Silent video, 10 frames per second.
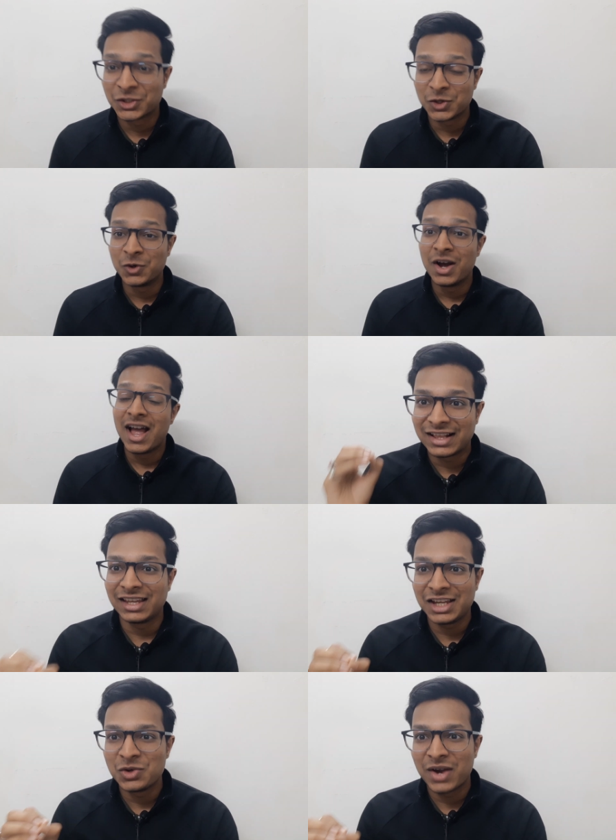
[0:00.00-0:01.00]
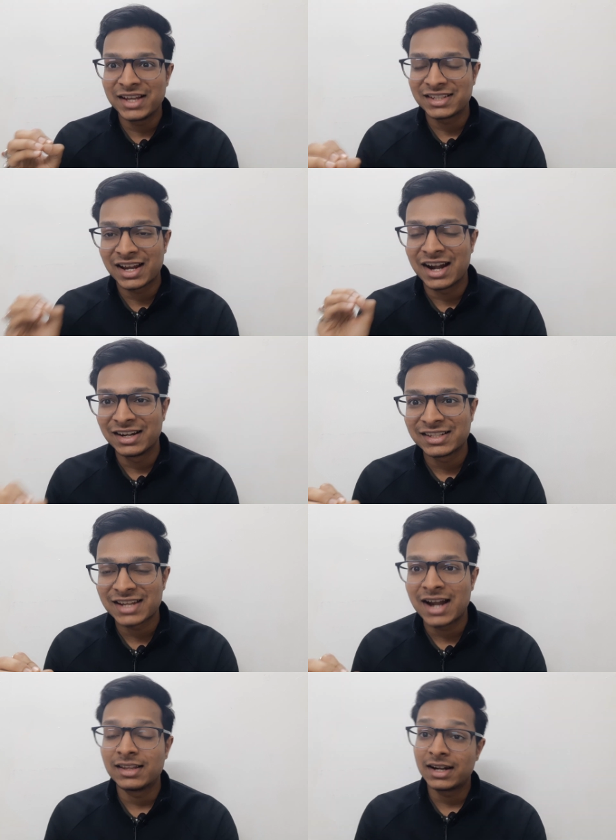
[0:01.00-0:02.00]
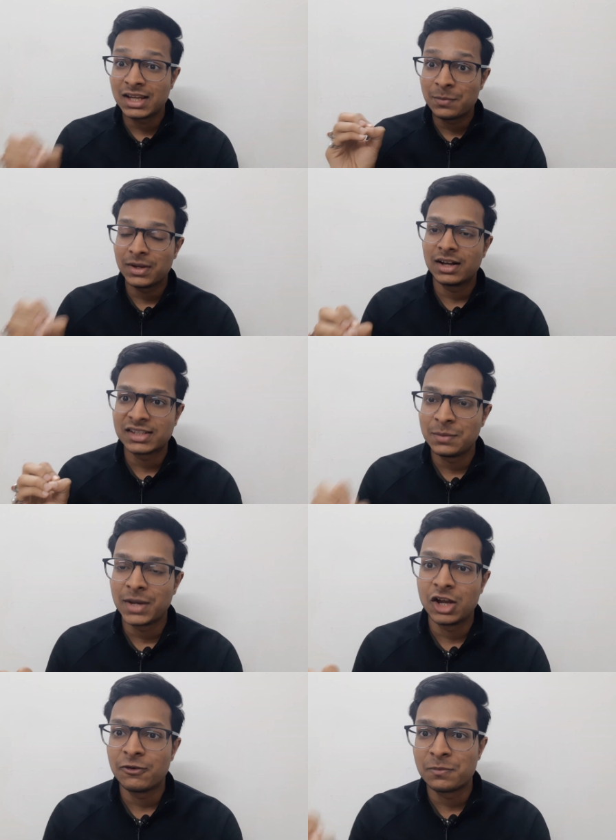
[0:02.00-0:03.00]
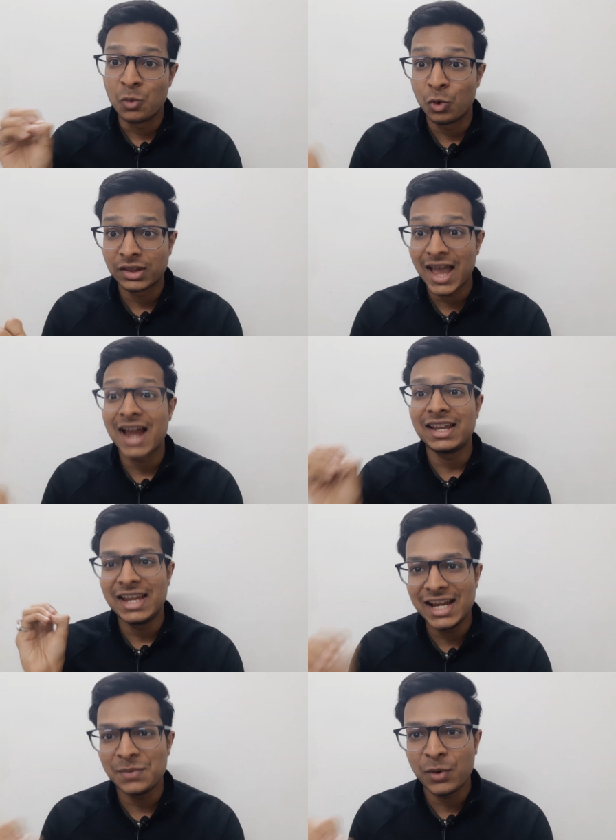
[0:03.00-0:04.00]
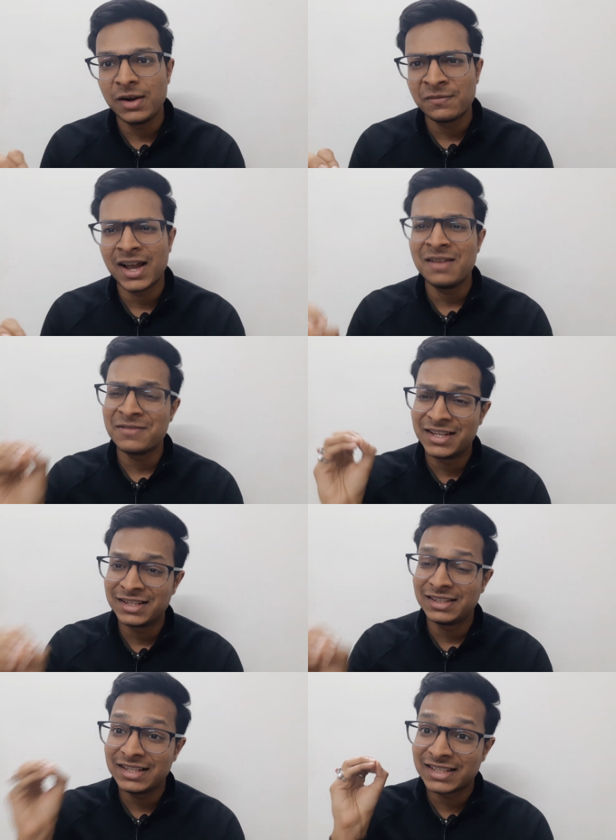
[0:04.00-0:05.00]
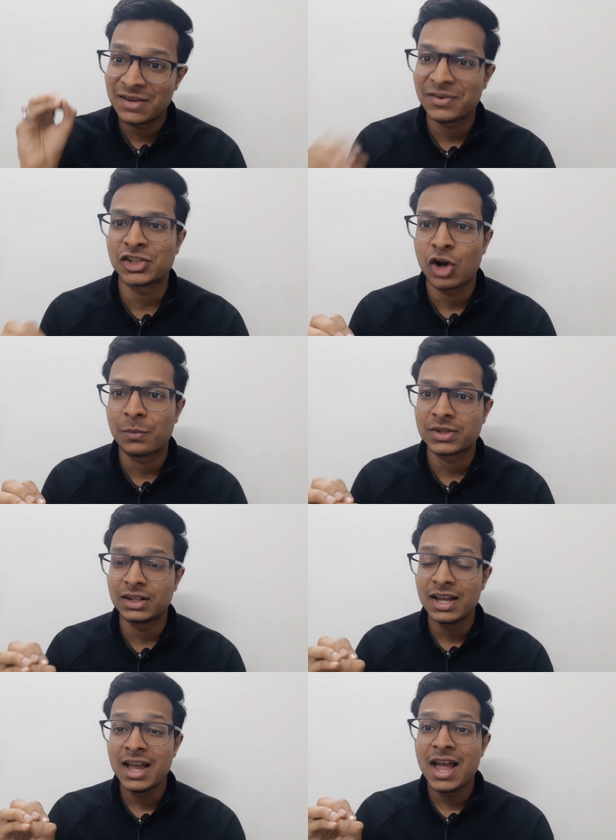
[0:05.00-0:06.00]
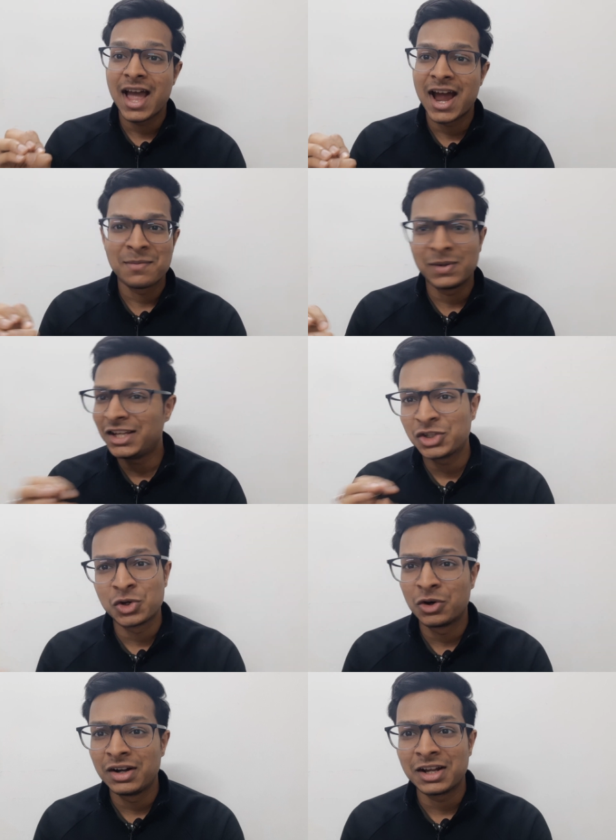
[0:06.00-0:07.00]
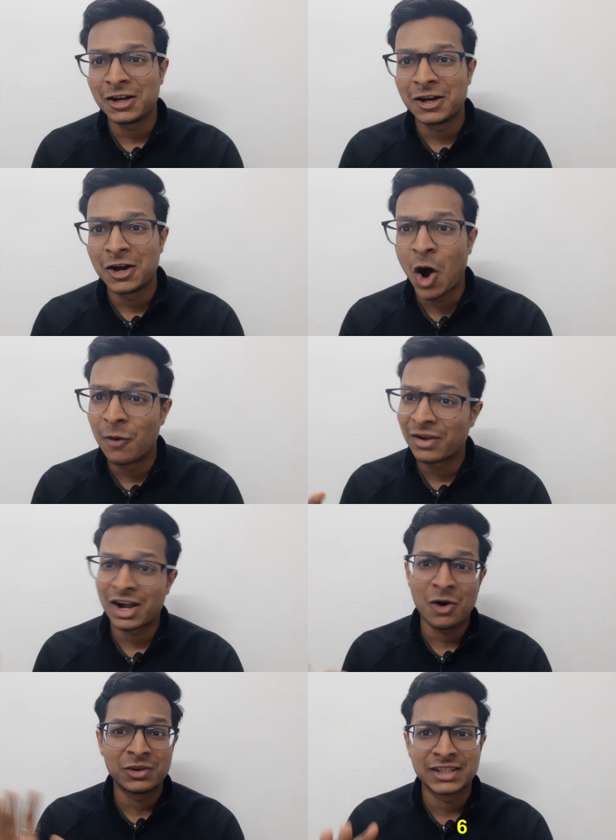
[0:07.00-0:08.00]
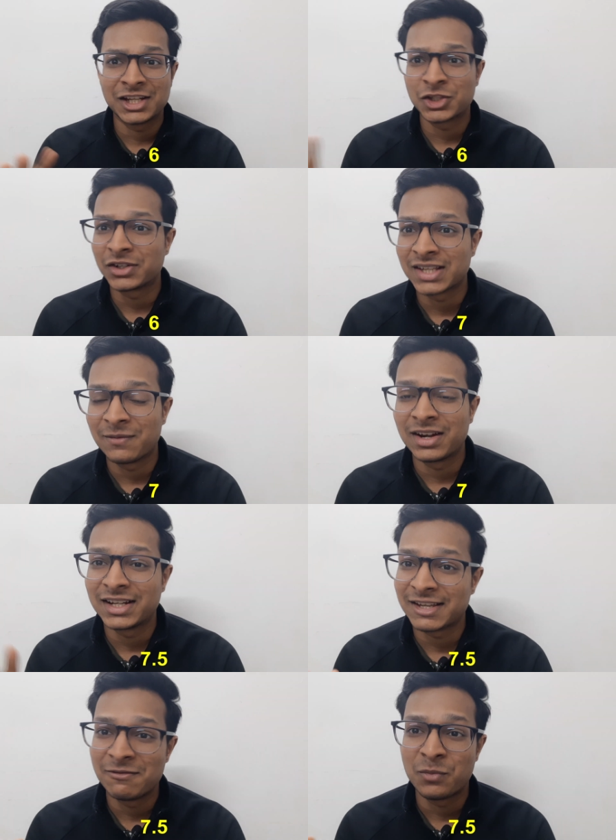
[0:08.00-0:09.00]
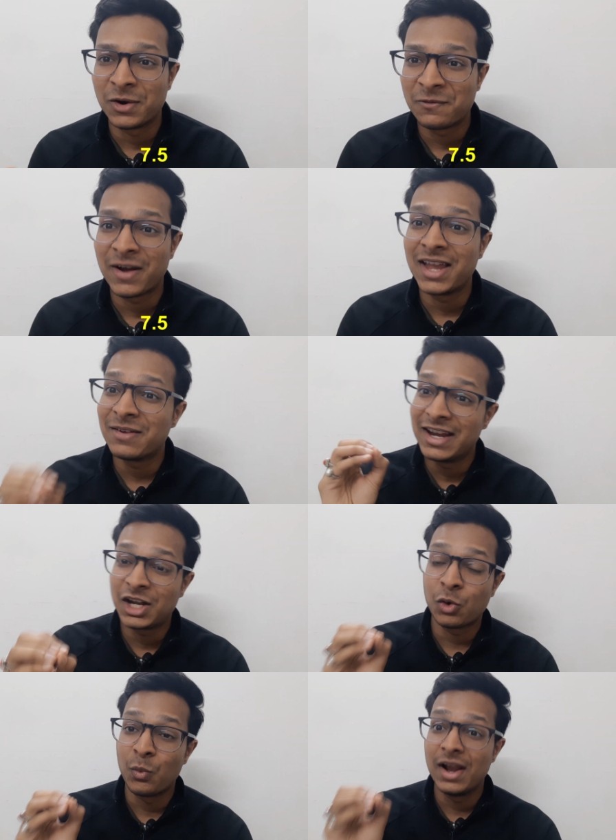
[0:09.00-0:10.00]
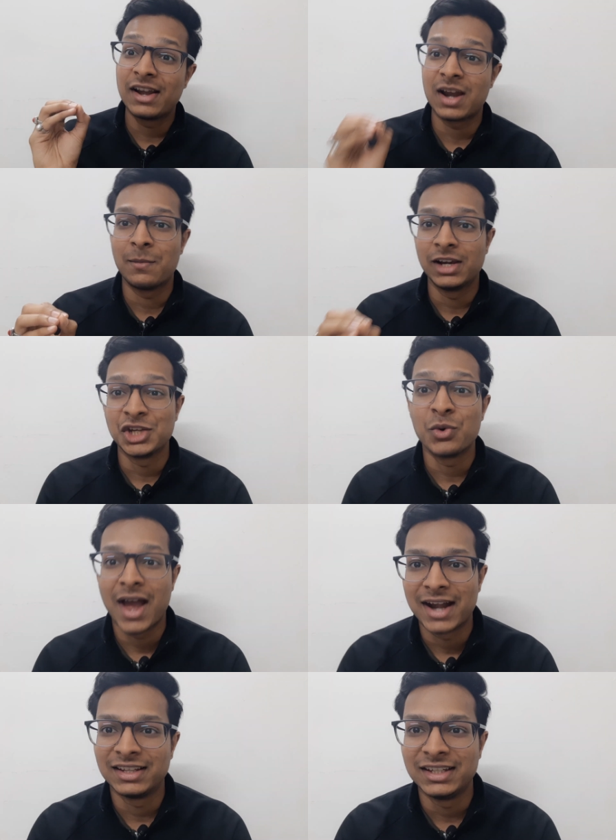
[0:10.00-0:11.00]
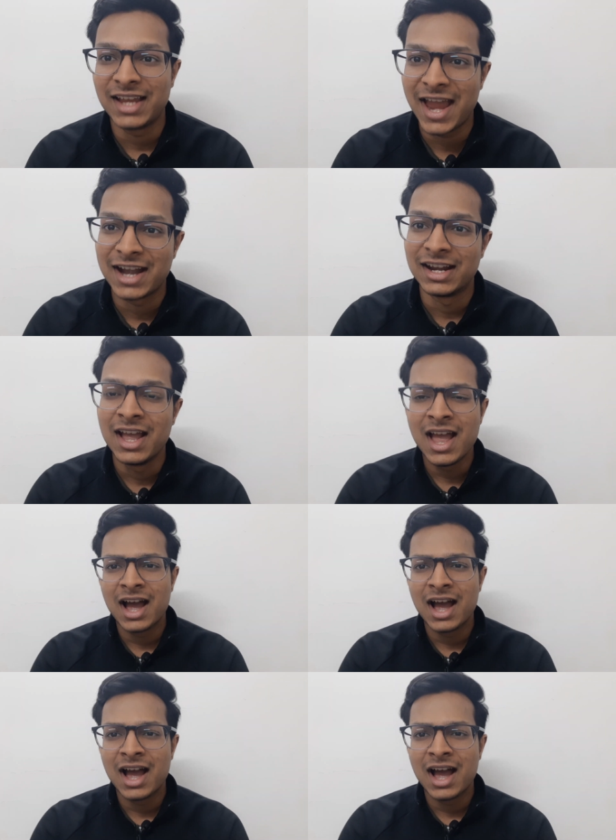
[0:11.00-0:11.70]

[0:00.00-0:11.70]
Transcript: So I think you guys can understand that keeping a CPI of more than 8.5 is the safest option, and please don't hover around 6 or 7 and 7.5. It will trouble you at the end.